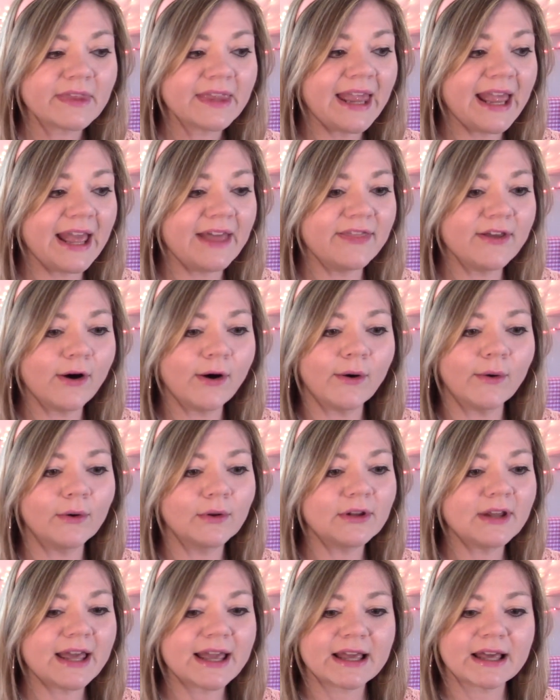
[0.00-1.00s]
And the
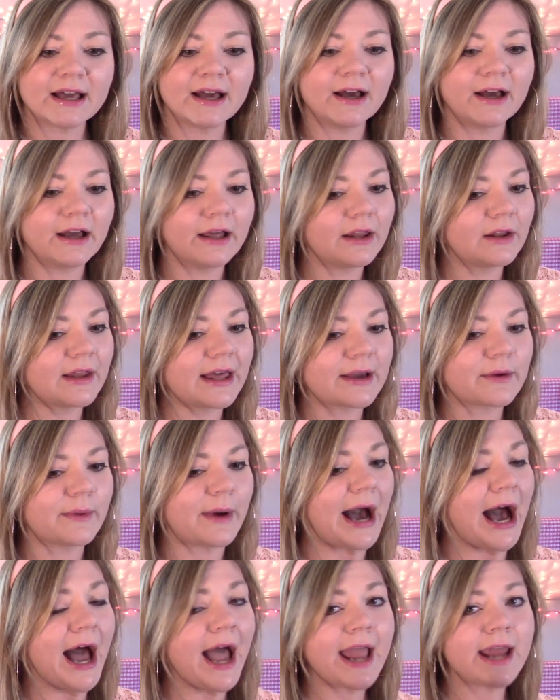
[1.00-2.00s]
whole like
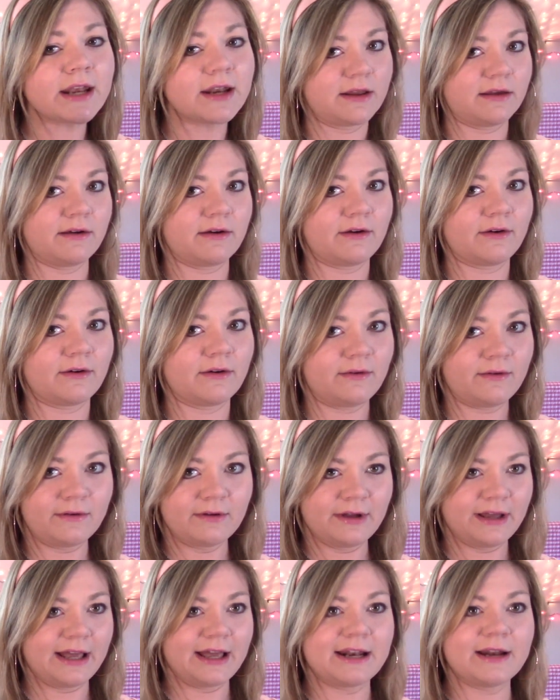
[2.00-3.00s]
I
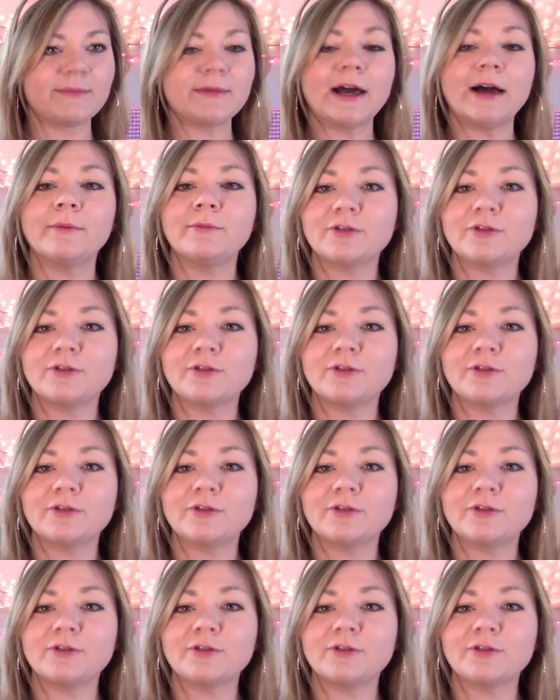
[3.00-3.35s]
knew, and I'm